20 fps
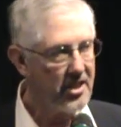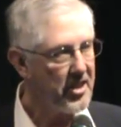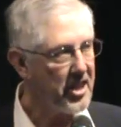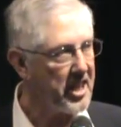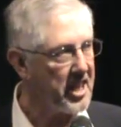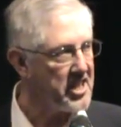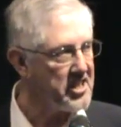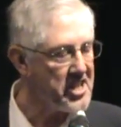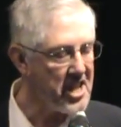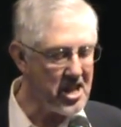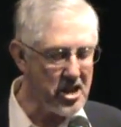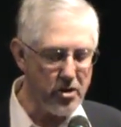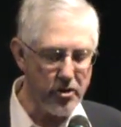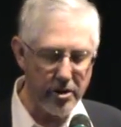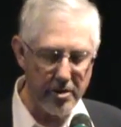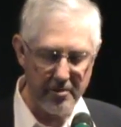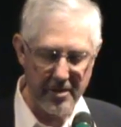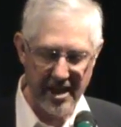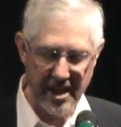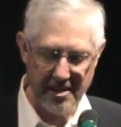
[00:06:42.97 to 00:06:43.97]
The
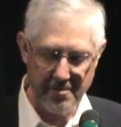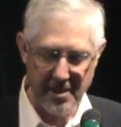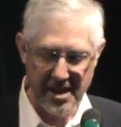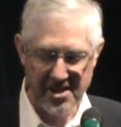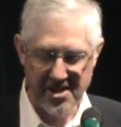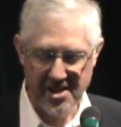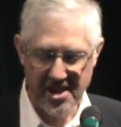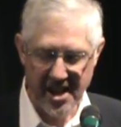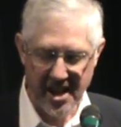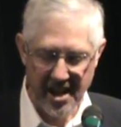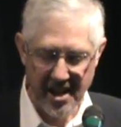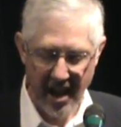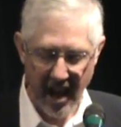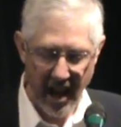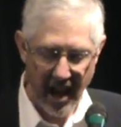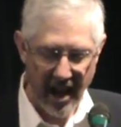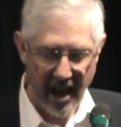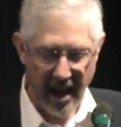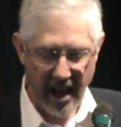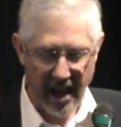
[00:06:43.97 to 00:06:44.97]
continuum can be seen
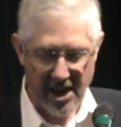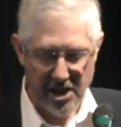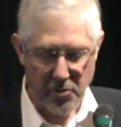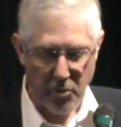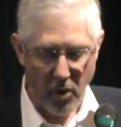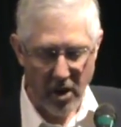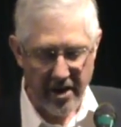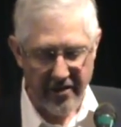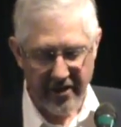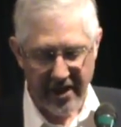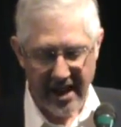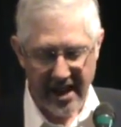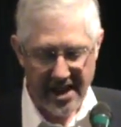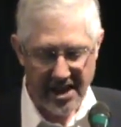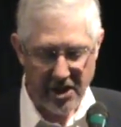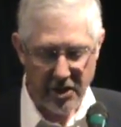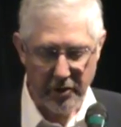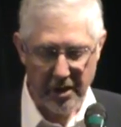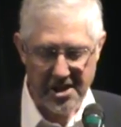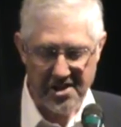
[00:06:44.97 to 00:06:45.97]
as one of
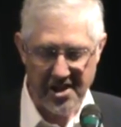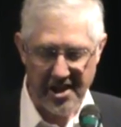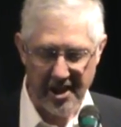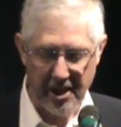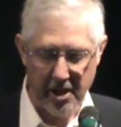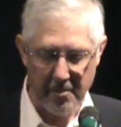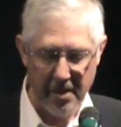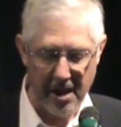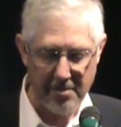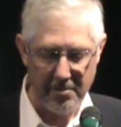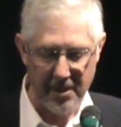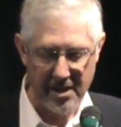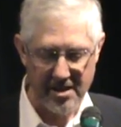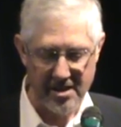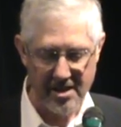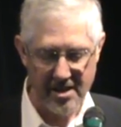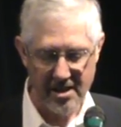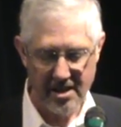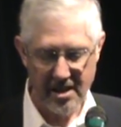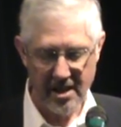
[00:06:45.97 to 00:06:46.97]
increasing
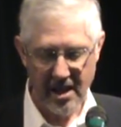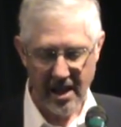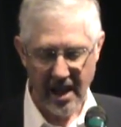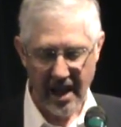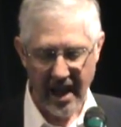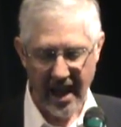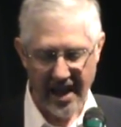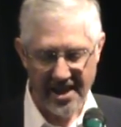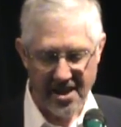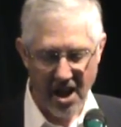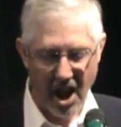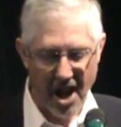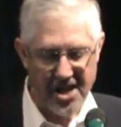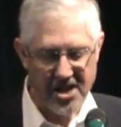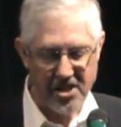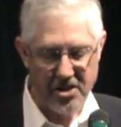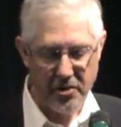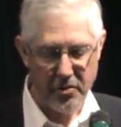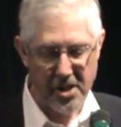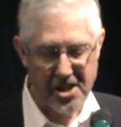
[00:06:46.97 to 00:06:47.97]
commitment and
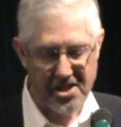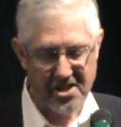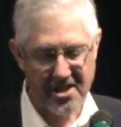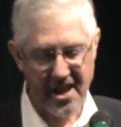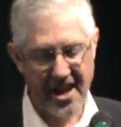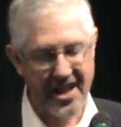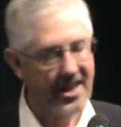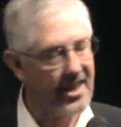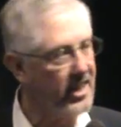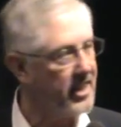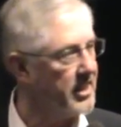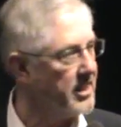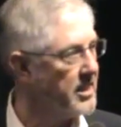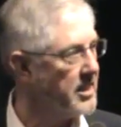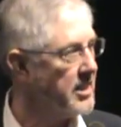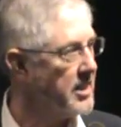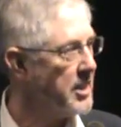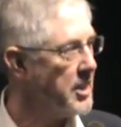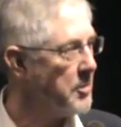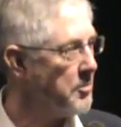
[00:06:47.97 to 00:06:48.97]
heightened risk-taking
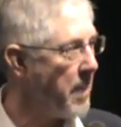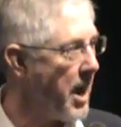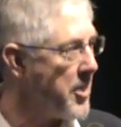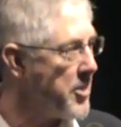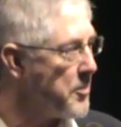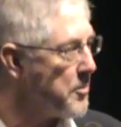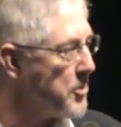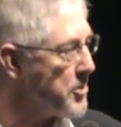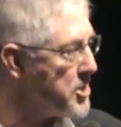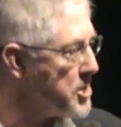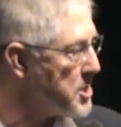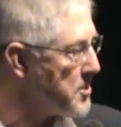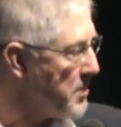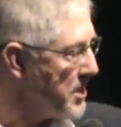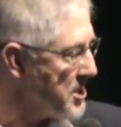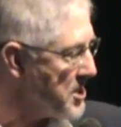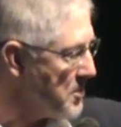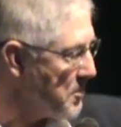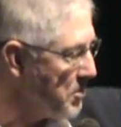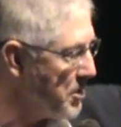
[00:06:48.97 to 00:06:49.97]
by the
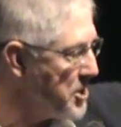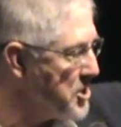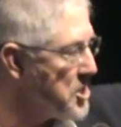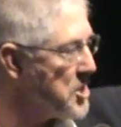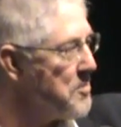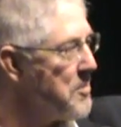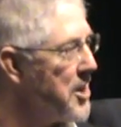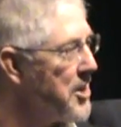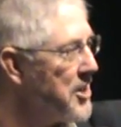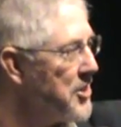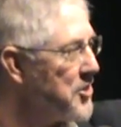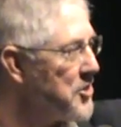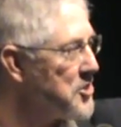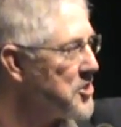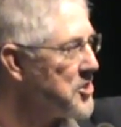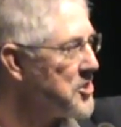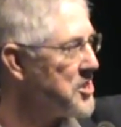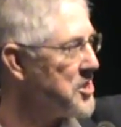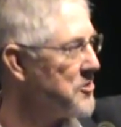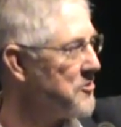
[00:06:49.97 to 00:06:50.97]
participants. Please come on in, there's
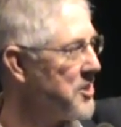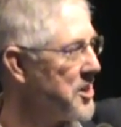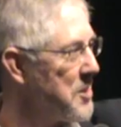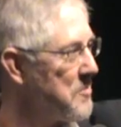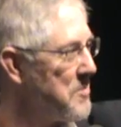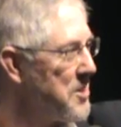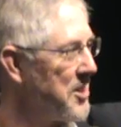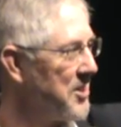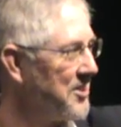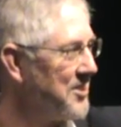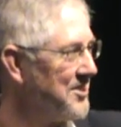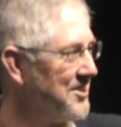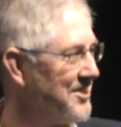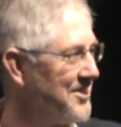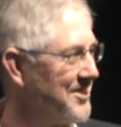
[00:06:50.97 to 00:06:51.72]
a seat right up here.